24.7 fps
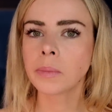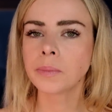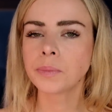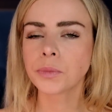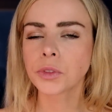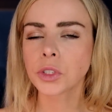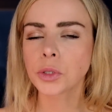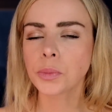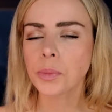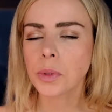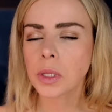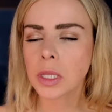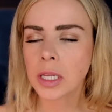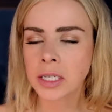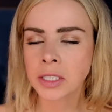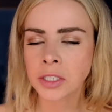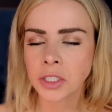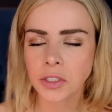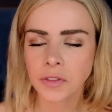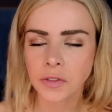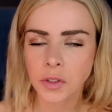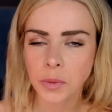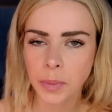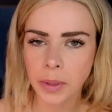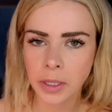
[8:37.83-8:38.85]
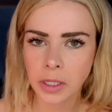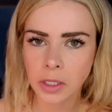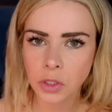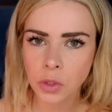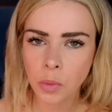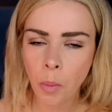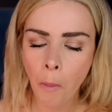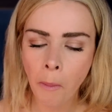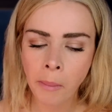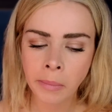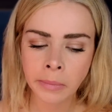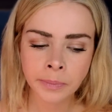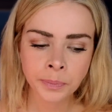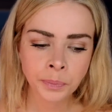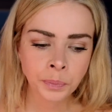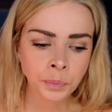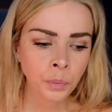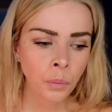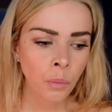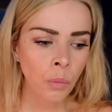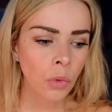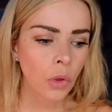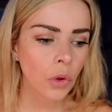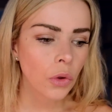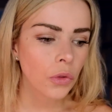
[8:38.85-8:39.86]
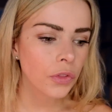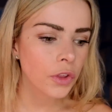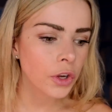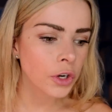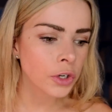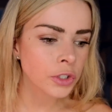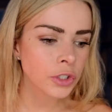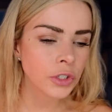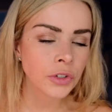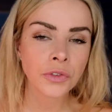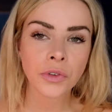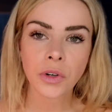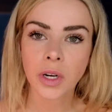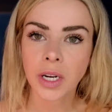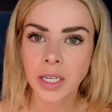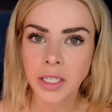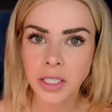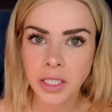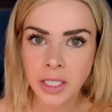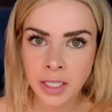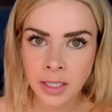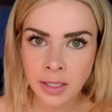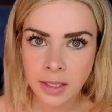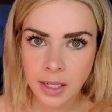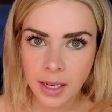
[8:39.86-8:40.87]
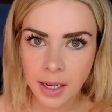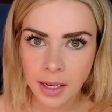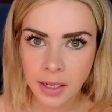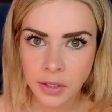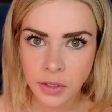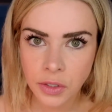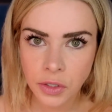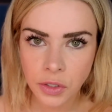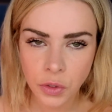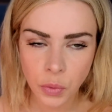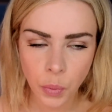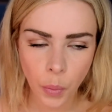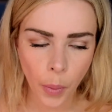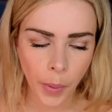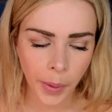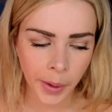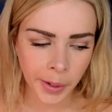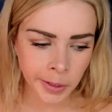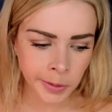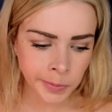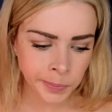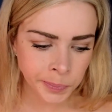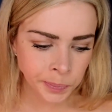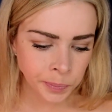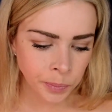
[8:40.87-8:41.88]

there's plenty of space. There's a writing desk as well,